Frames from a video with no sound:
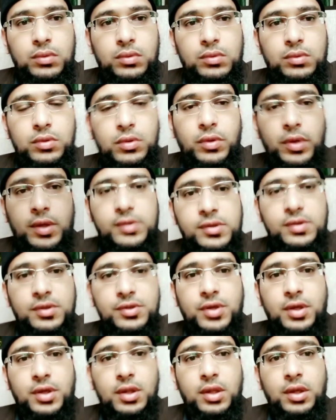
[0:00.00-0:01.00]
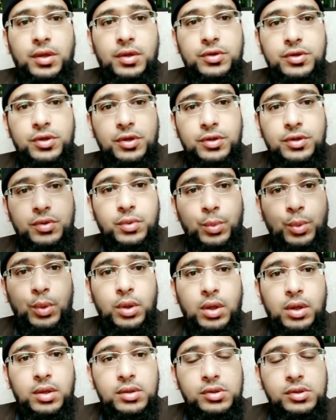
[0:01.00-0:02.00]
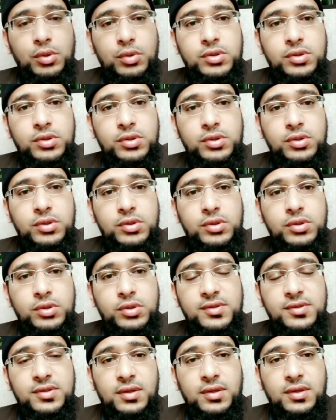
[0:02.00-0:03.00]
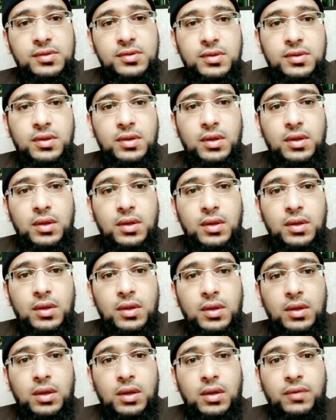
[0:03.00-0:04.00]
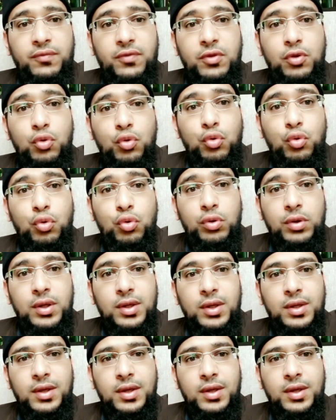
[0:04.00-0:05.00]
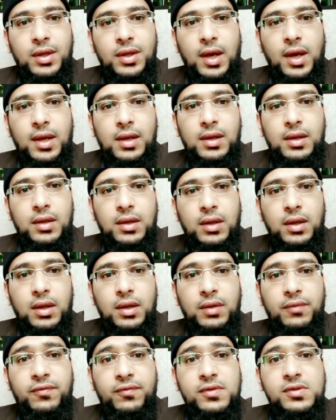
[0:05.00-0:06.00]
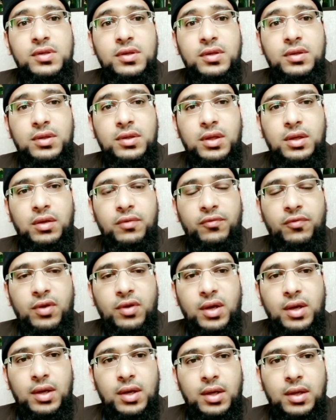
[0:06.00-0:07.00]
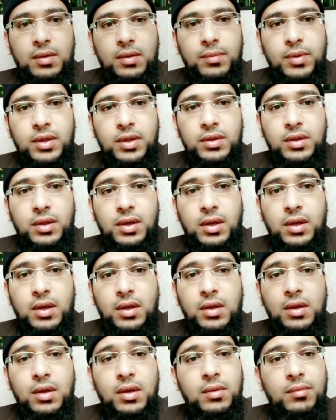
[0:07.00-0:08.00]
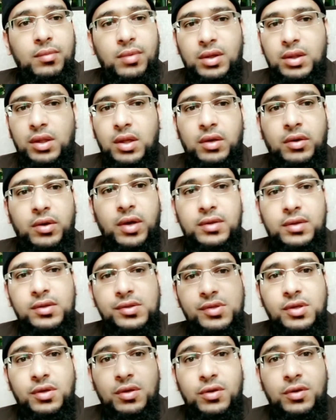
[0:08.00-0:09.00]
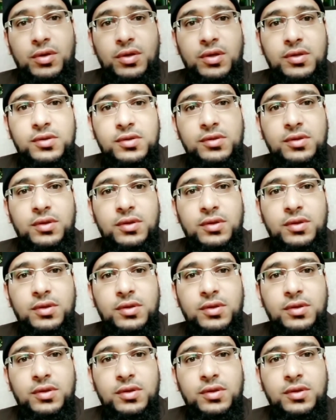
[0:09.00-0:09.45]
Oh yes, inshallah your children will also see the blessings of you eating halal and facilitating for halal, bi-idhnillah. May Allah grant us all goodness.